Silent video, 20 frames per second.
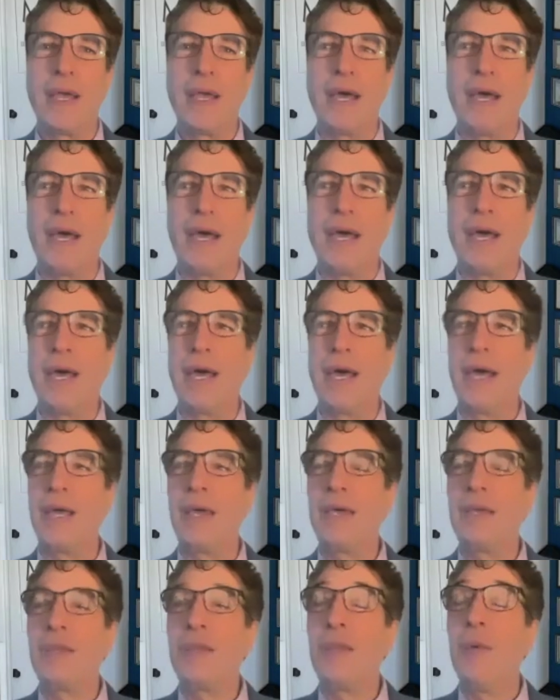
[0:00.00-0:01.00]

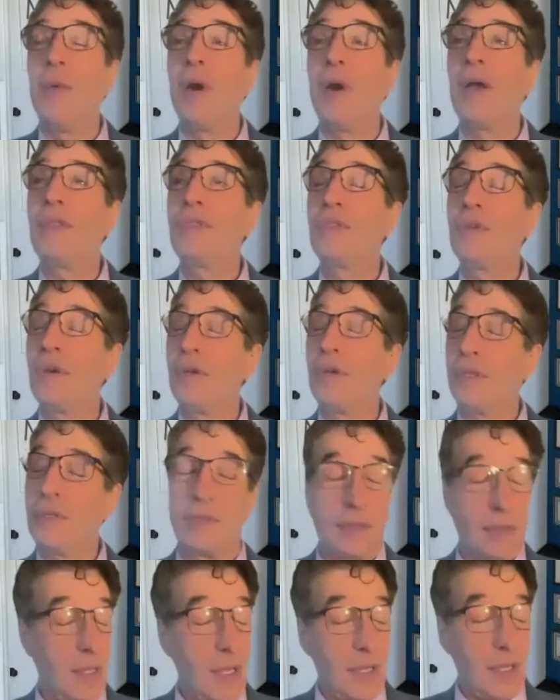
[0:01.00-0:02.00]
No,
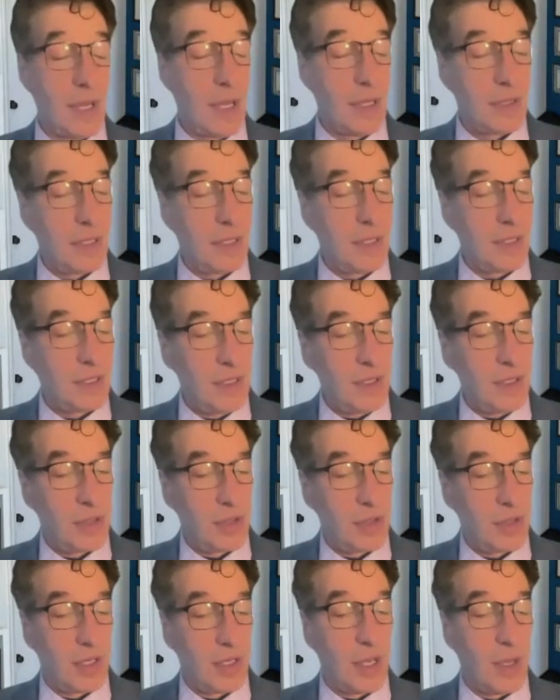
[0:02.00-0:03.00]
I think she
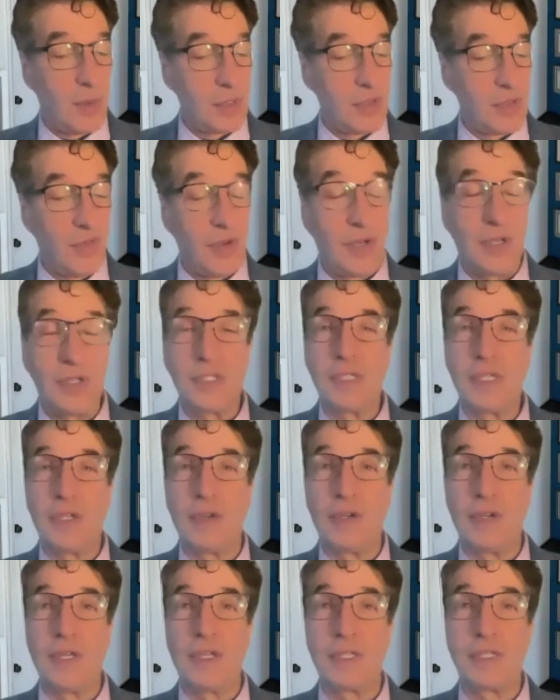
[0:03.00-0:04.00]
thought I was a very
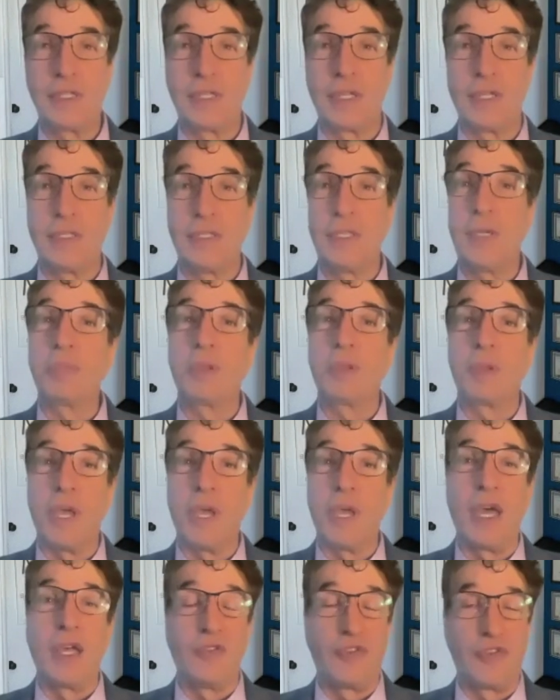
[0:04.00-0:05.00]
serious
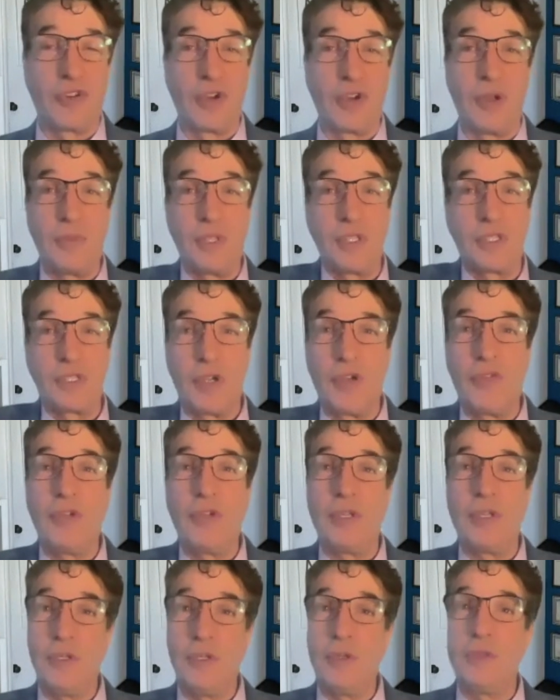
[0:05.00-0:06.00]
diplomat from the
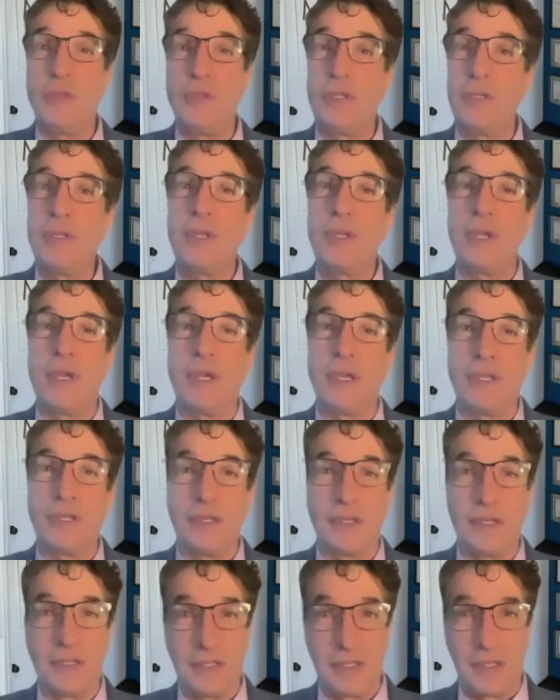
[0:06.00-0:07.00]
Soviet Union,
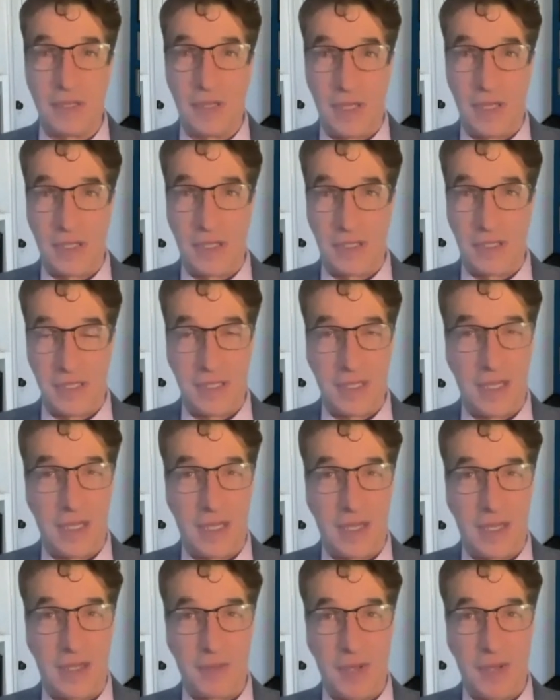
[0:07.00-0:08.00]
and that
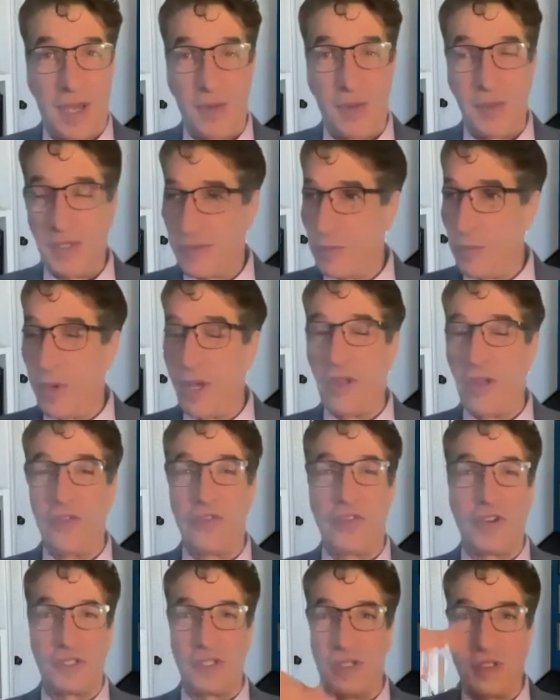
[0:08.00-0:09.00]
I was well
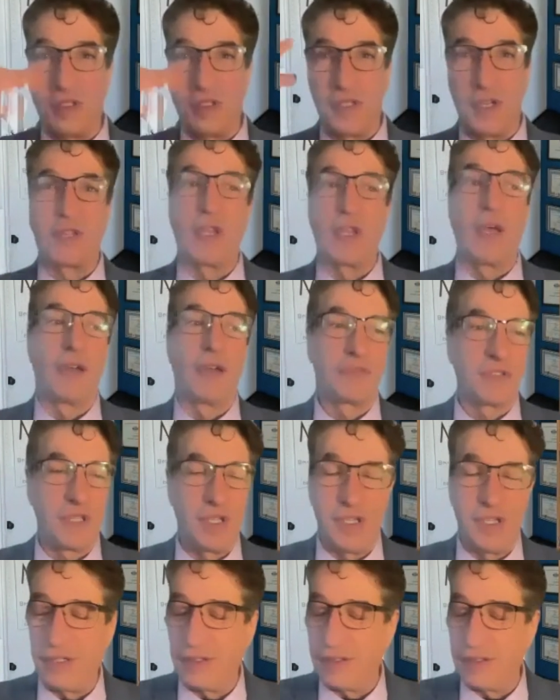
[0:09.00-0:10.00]
versed in
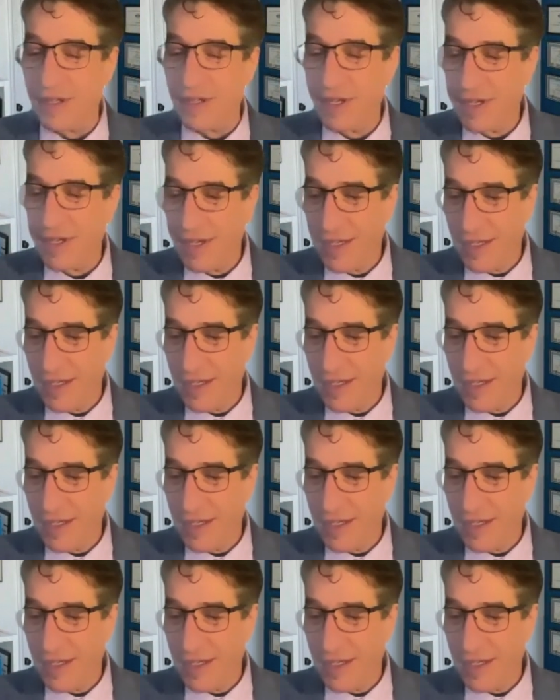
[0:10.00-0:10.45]
Dostoevsky and